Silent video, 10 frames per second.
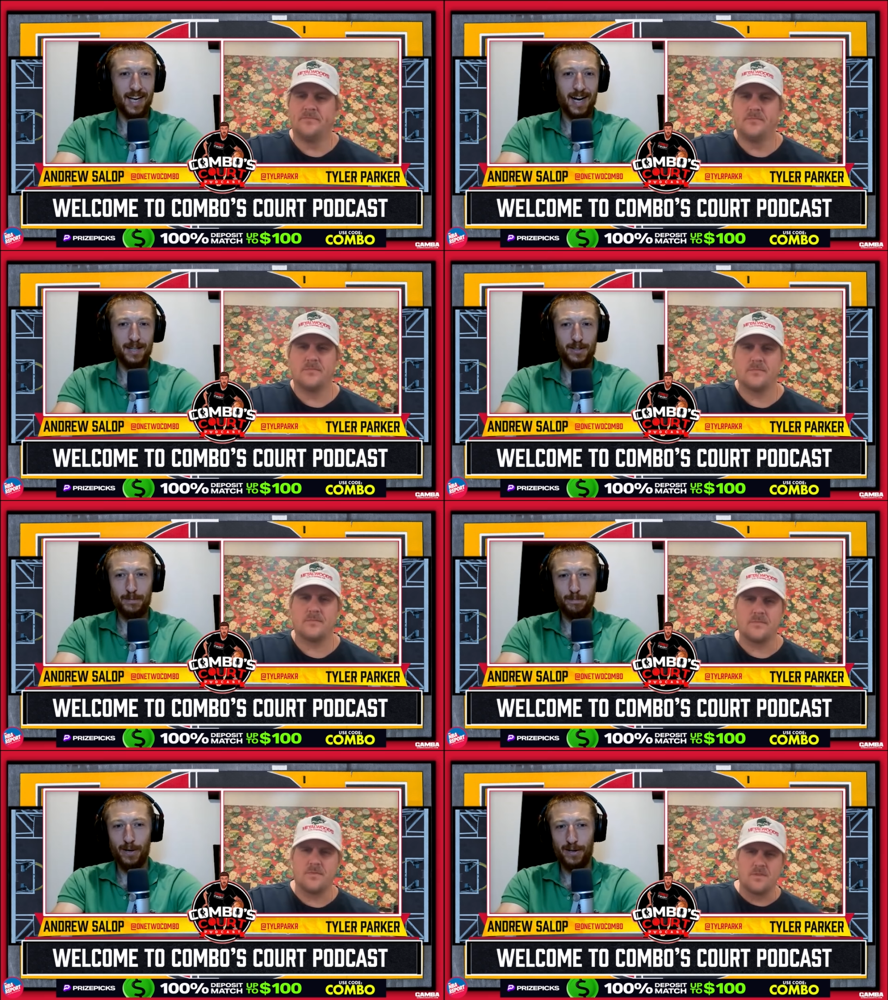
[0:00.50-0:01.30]

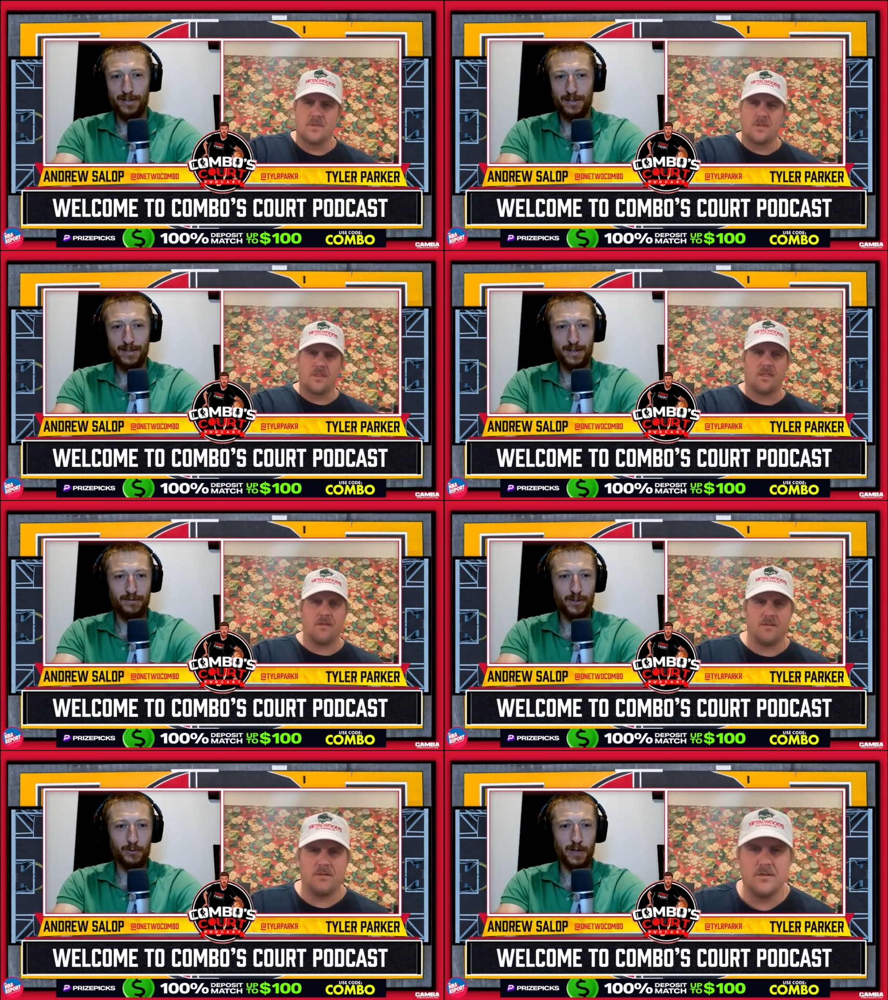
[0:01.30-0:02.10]
Speaker 1: Tyler Parker
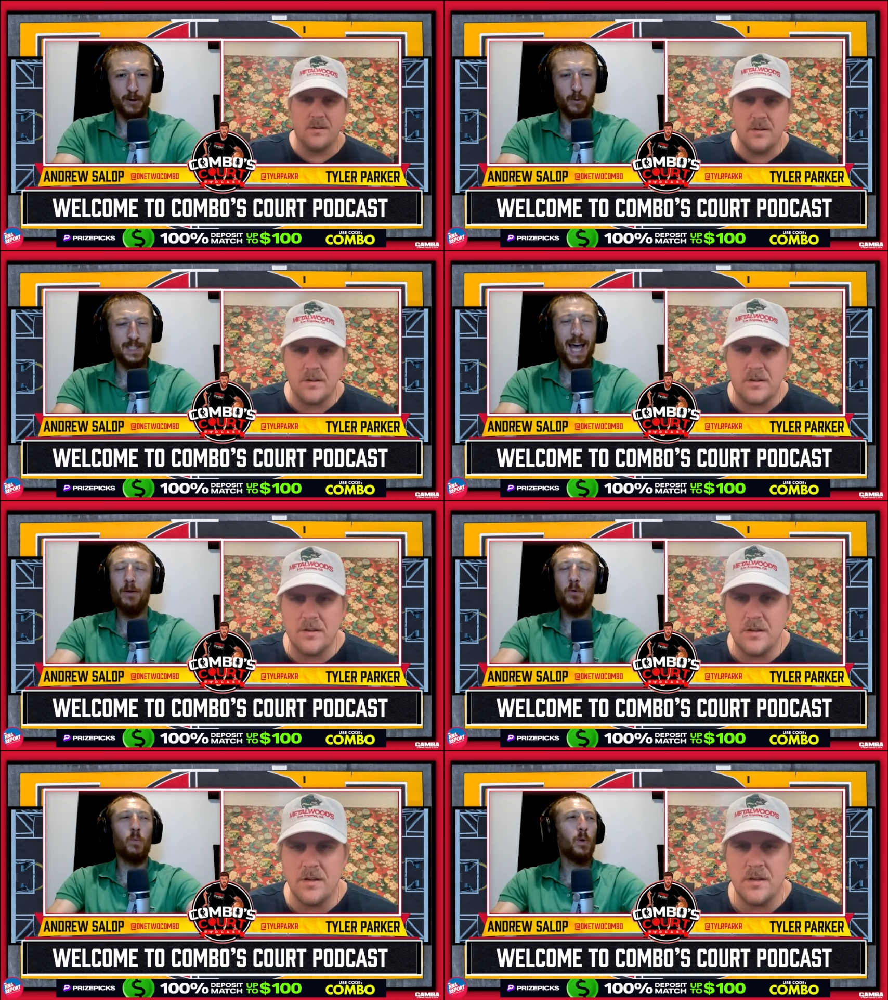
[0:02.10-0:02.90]
of The Ringer. Was
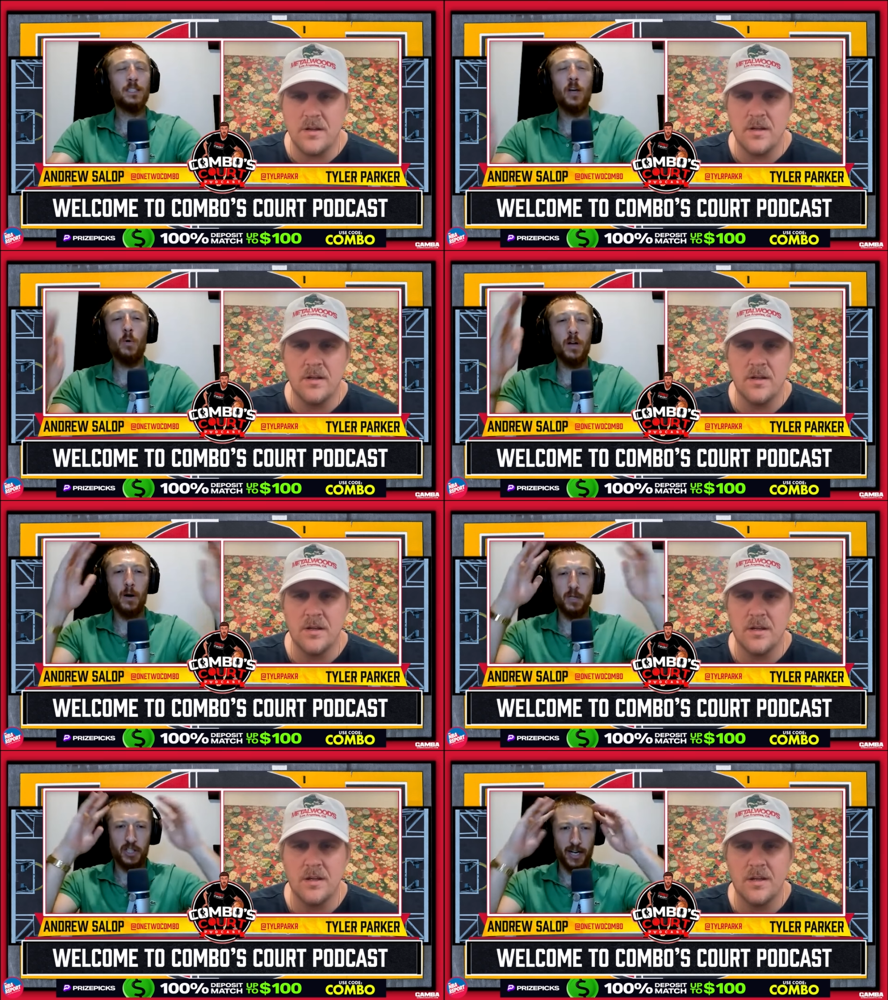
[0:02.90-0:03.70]
that what's
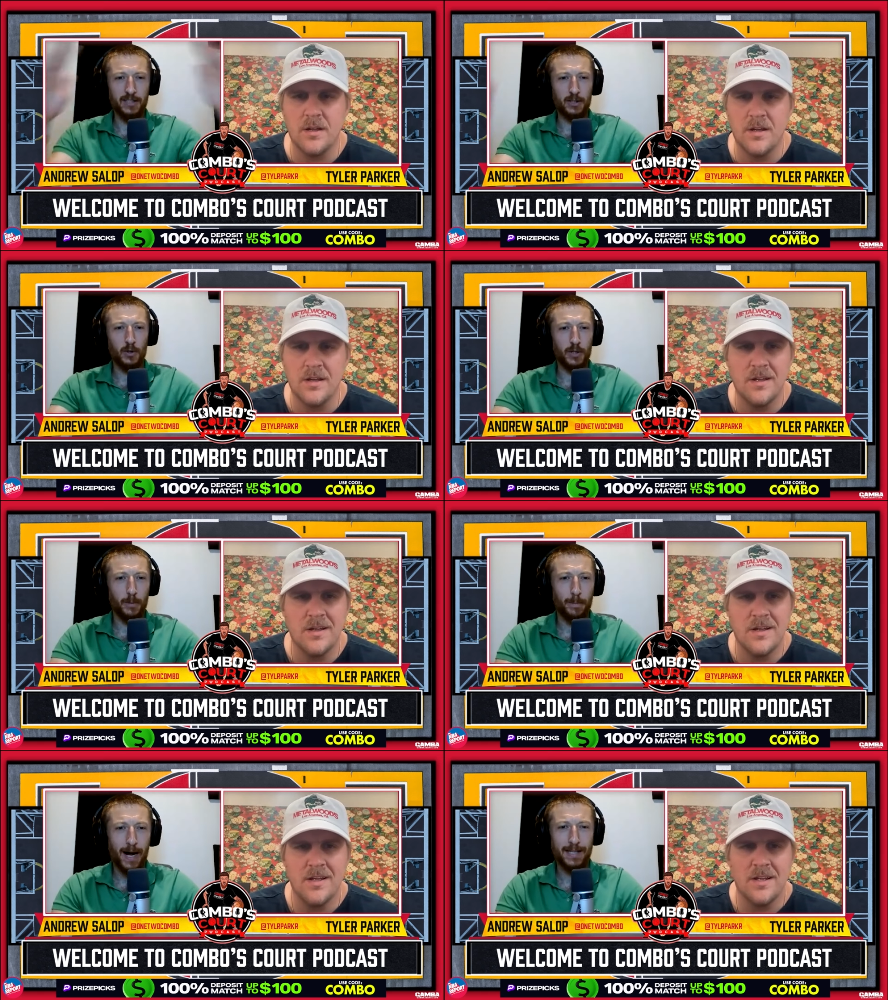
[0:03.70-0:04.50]
going on with your in
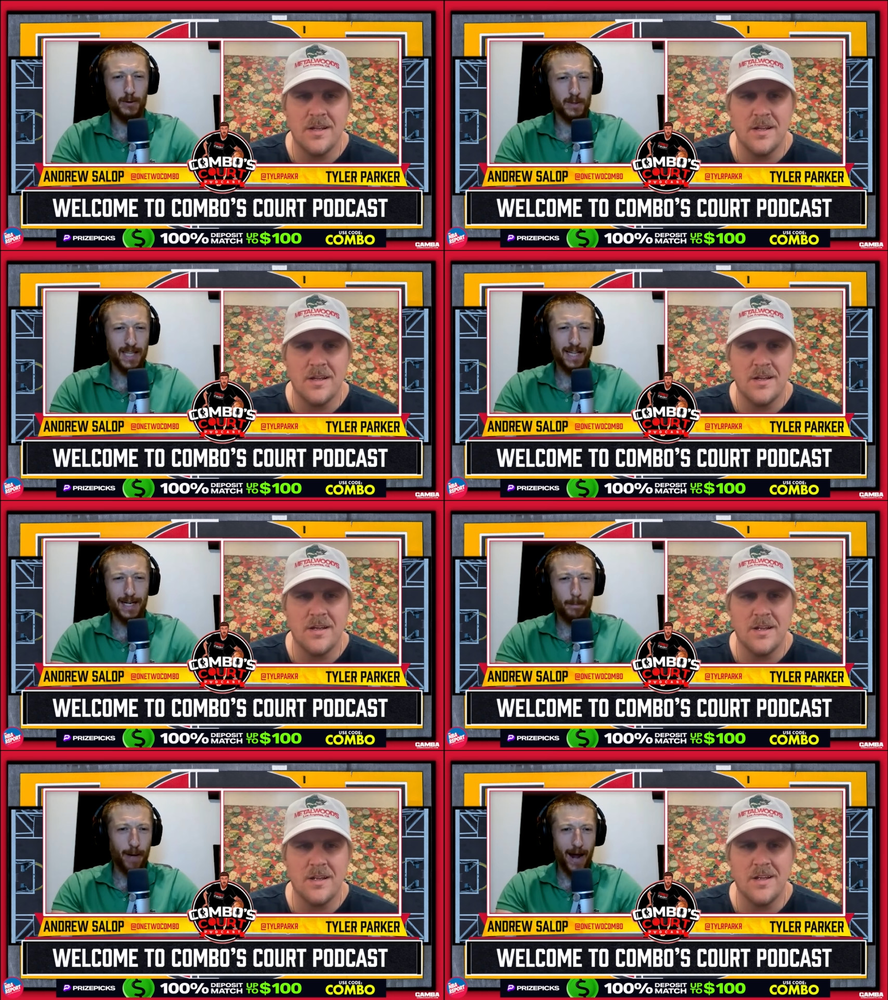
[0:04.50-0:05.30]
studio podcast? Was
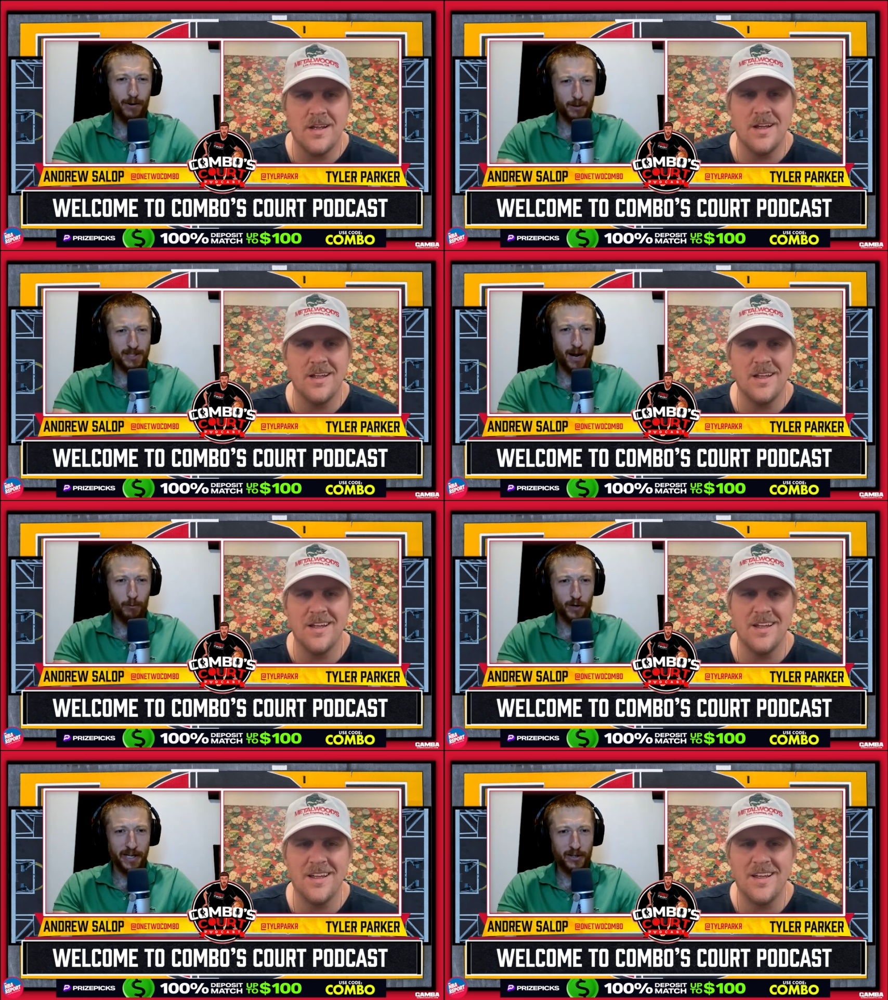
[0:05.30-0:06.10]
that like a parody? Was
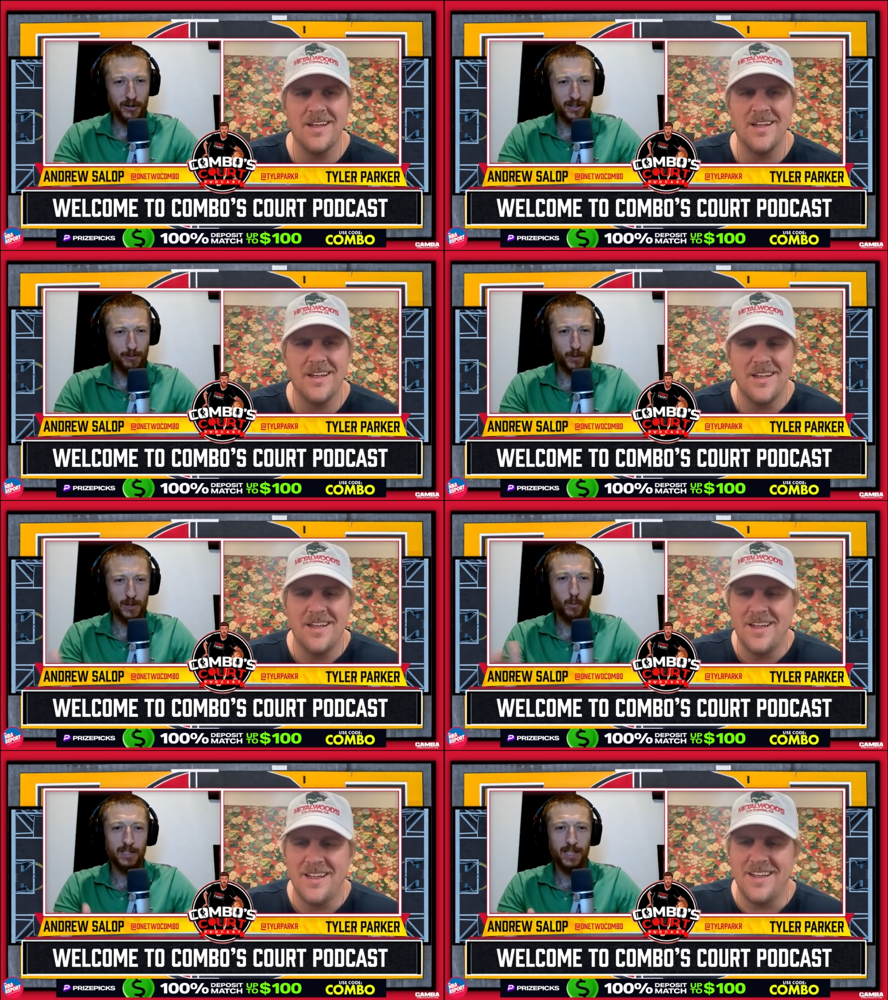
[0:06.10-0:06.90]
that real? It,
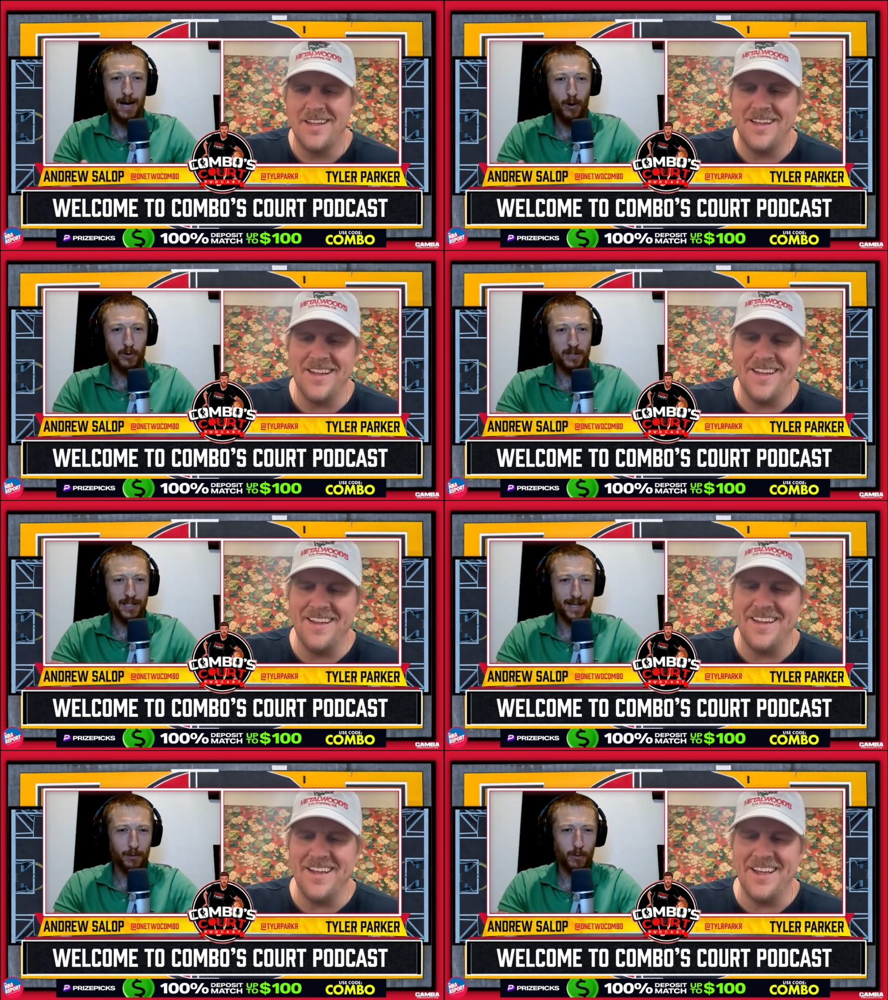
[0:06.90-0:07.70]
was it one time
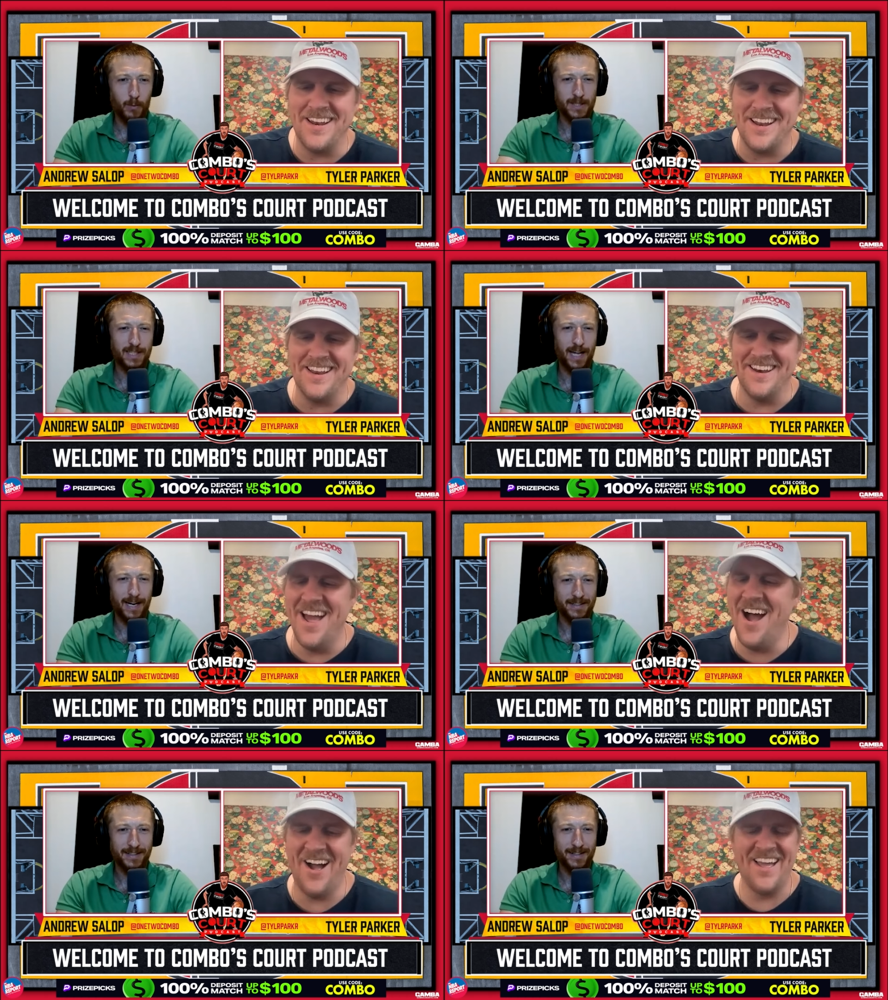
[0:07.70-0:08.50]
only? Like what was
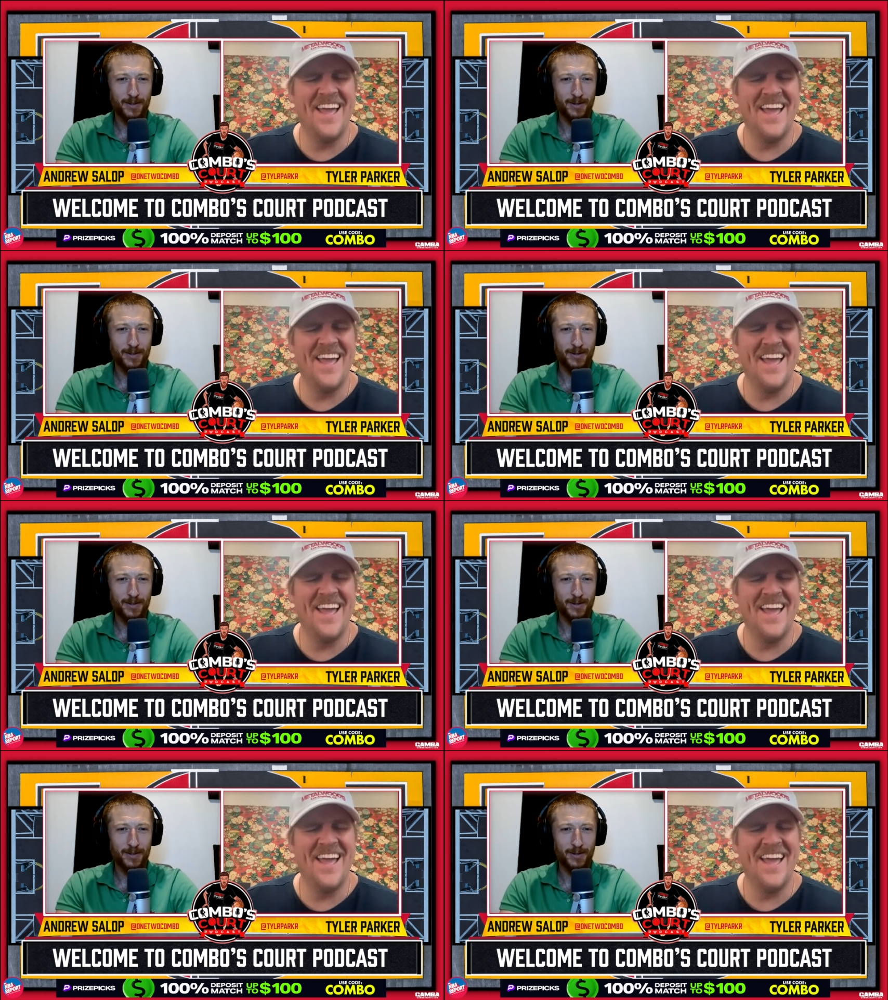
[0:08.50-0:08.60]
it? No,